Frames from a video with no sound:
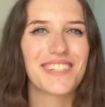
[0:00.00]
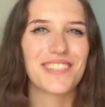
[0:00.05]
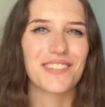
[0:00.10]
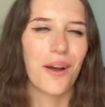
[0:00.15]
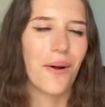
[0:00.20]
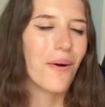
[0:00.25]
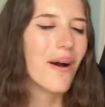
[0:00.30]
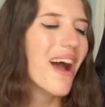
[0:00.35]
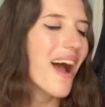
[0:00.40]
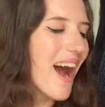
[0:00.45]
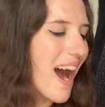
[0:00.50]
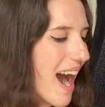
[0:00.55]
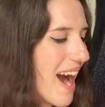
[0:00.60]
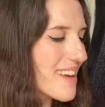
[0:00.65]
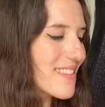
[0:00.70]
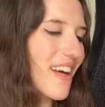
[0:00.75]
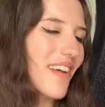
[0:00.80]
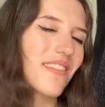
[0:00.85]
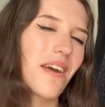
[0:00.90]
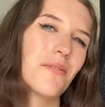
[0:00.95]
so
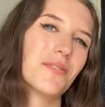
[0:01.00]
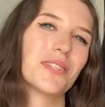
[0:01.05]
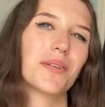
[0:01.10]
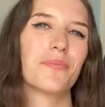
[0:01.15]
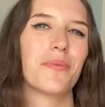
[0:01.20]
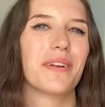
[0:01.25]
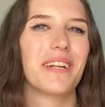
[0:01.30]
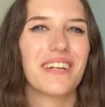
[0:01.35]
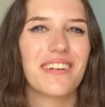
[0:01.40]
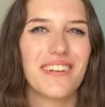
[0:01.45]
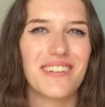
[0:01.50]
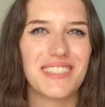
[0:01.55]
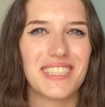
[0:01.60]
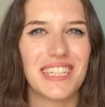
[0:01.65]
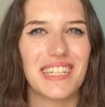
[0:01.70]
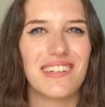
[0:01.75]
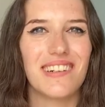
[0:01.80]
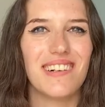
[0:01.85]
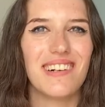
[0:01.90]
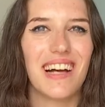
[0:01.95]
I thought that was a pretty good
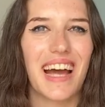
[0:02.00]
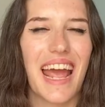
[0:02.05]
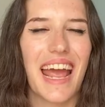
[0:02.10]
deal,